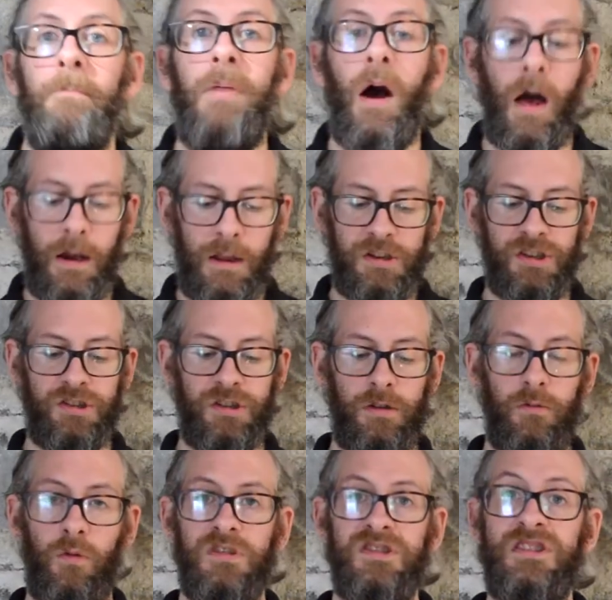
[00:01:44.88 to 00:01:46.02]
polished
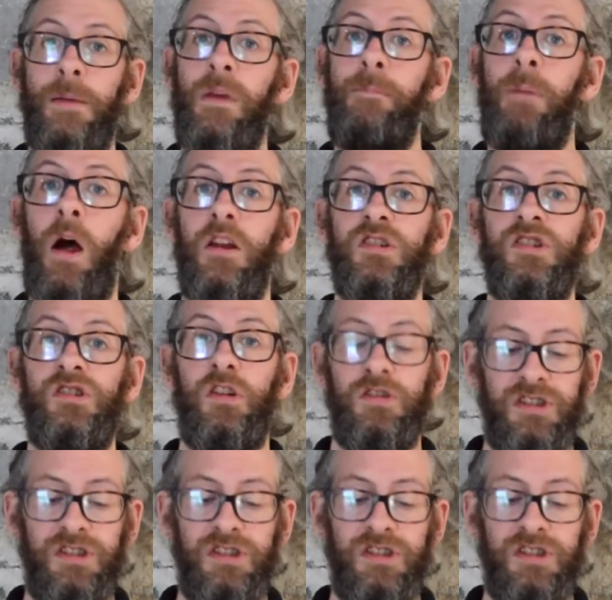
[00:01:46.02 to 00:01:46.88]
or semi-polished